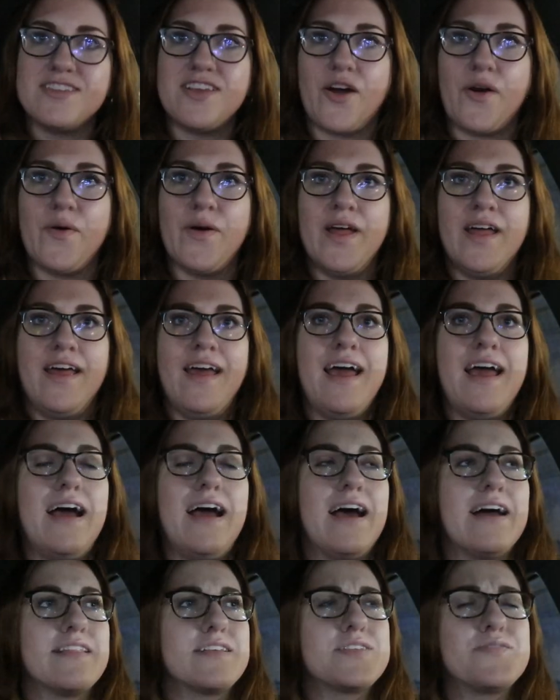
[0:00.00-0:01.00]
So
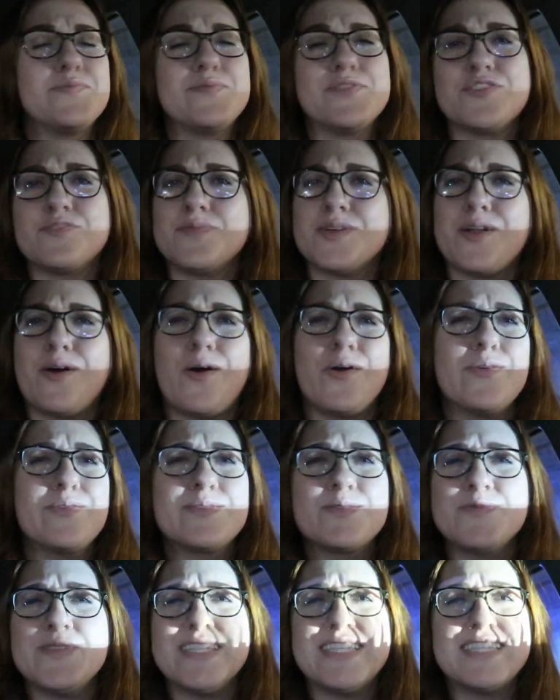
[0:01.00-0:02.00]
Alex from Sherman
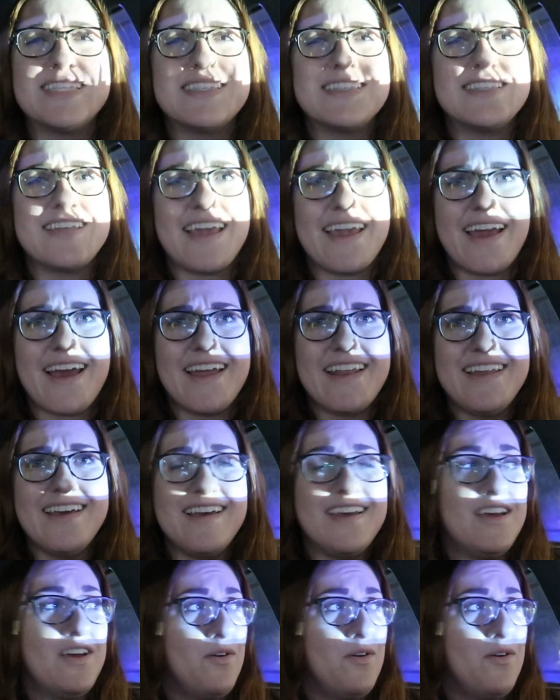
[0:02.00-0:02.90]
Oaks, we stan.